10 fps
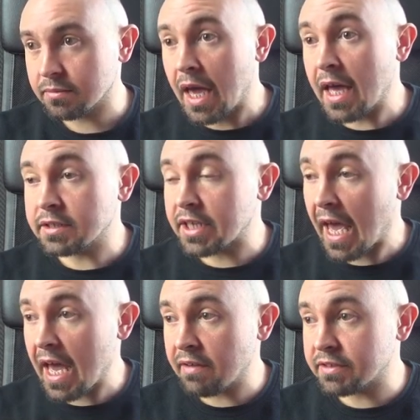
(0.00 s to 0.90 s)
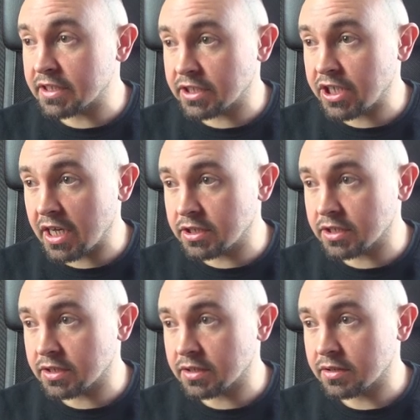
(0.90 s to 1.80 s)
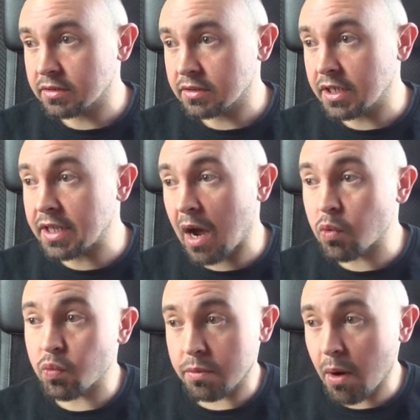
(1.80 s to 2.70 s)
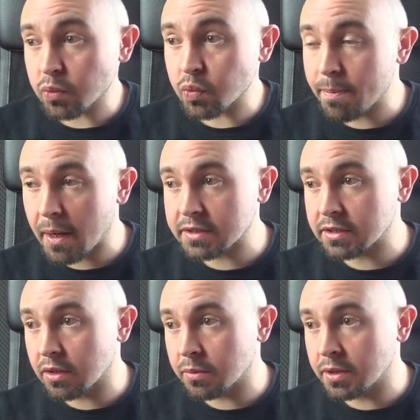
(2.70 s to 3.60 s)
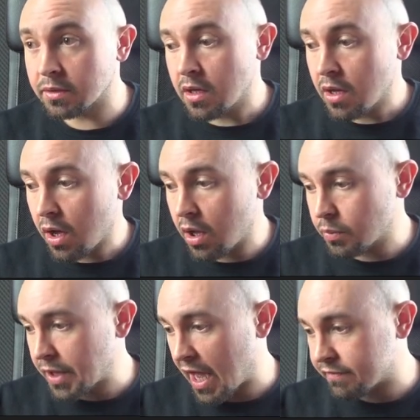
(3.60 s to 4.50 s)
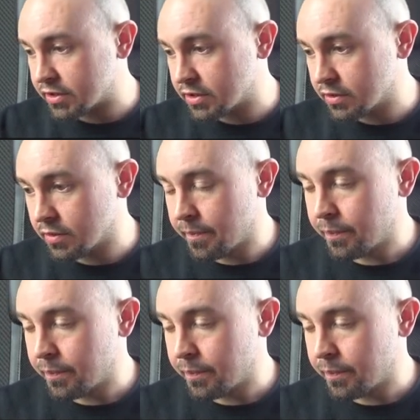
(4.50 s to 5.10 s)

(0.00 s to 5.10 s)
And to have these changes in our remote repository, all we have to do